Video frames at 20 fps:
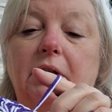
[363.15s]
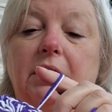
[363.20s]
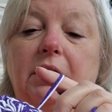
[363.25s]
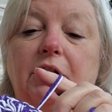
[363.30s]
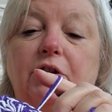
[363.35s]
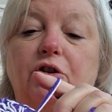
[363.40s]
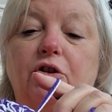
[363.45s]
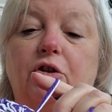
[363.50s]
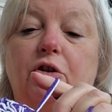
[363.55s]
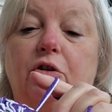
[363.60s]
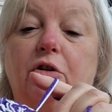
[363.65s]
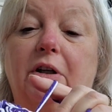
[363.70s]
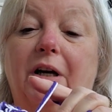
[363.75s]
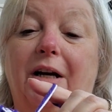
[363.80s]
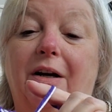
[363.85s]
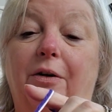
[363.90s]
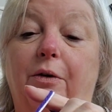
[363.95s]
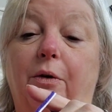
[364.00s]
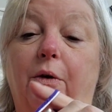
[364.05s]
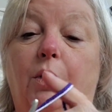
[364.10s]
Each girl
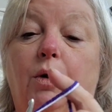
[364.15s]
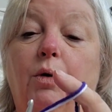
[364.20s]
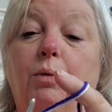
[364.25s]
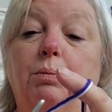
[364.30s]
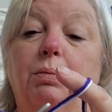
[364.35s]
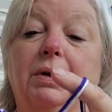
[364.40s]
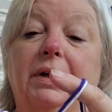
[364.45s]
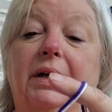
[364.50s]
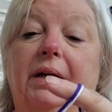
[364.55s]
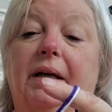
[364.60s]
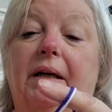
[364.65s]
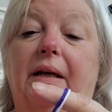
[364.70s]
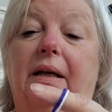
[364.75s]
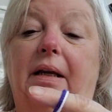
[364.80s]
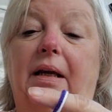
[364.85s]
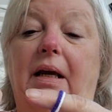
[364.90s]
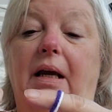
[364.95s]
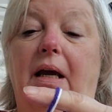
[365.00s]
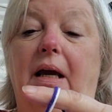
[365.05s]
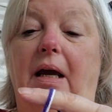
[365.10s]
got her own blanket
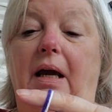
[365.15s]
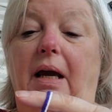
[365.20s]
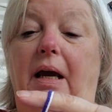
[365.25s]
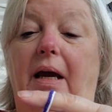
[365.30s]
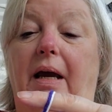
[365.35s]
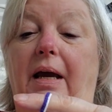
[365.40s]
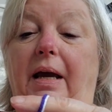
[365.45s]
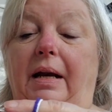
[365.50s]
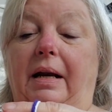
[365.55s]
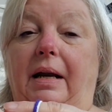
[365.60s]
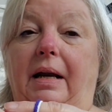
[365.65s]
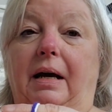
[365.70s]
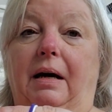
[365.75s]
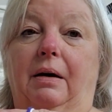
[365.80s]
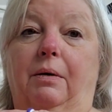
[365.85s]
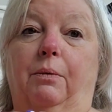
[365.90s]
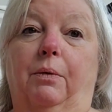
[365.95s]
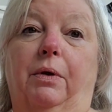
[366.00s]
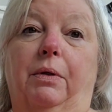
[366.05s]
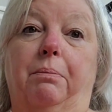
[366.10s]
and
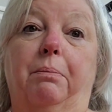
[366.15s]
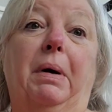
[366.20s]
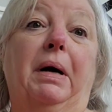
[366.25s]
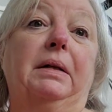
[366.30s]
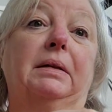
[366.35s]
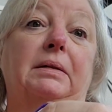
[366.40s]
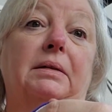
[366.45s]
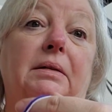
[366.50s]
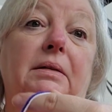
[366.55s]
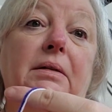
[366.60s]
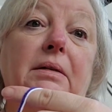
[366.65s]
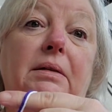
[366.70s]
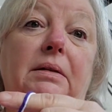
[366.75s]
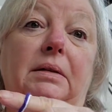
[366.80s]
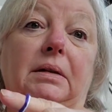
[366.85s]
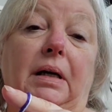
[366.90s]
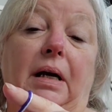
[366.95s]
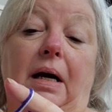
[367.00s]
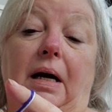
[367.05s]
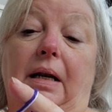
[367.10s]
with
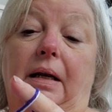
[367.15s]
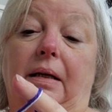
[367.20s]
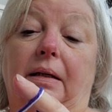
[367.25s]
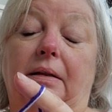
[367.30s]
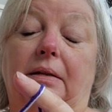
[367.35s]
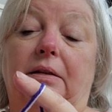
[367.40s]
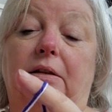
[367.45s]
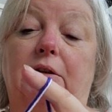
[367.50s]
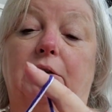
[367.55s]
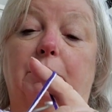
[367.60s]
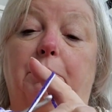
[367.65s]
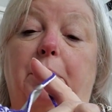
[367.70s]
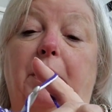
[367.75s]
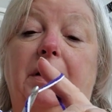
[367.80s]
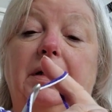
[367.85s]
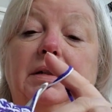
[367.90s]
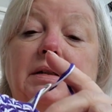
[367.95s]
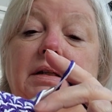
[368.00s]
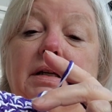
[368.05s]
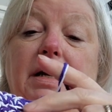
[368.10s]
buttons on it to
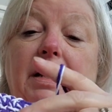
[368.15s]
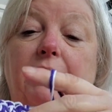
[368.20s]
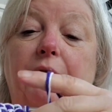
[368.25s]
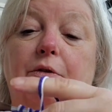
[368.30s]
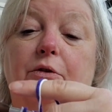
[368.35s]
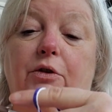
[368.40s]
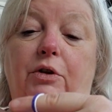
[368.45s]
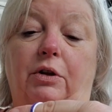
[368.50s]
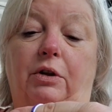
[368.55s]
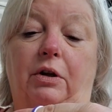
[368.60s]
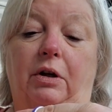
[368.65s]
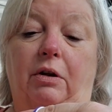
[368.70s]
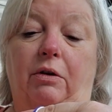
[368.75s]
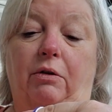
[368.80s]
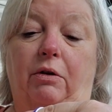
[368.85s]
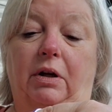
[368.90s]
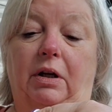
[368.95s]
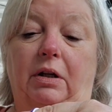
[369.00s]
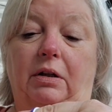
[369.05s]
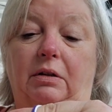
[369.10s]
button together to the
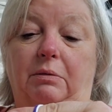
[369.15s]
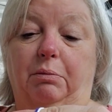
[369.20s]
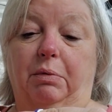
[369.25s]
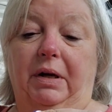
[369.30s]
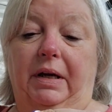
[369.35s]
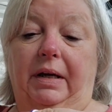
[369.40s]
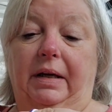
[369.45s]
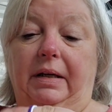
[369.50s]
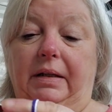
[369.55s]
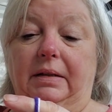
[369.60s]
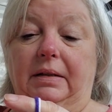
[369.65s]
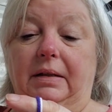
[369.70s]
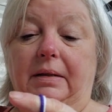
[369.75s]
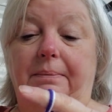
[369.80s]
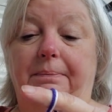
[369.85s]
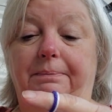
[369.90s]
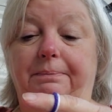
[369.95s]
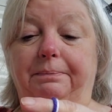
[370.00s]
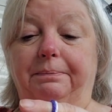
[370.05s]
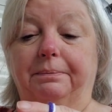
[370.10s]
other kids' blankets.
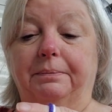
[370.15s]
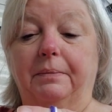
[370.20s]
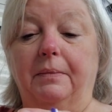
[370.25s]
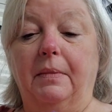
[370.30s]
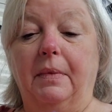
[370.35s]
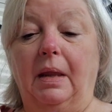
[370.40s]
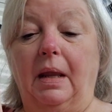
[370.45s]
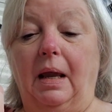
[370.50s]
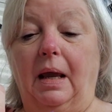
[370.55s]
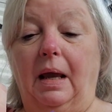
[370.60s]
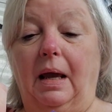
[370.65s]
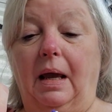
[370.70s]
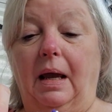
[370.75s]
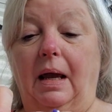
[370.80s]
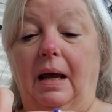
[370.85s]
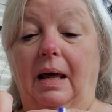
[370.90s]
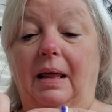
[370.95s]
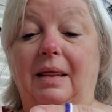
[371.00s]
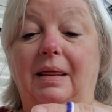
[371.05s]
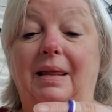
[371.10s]

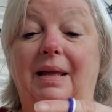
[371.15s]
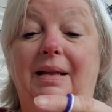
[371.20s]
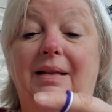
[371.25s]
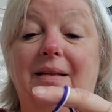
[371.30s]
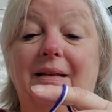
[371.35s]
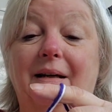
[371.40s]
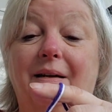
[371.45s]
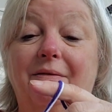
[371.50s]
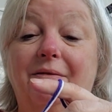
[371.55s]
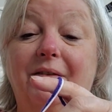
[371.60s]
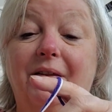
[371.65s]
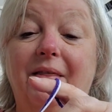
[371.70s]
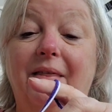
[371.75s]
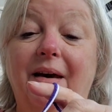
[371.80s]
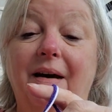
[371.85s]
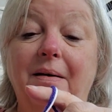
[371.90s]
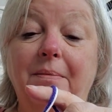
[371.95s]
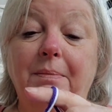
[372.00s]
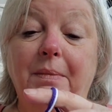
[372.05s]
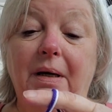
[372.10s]
They loved
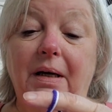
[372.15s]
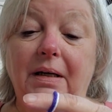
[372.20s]
them.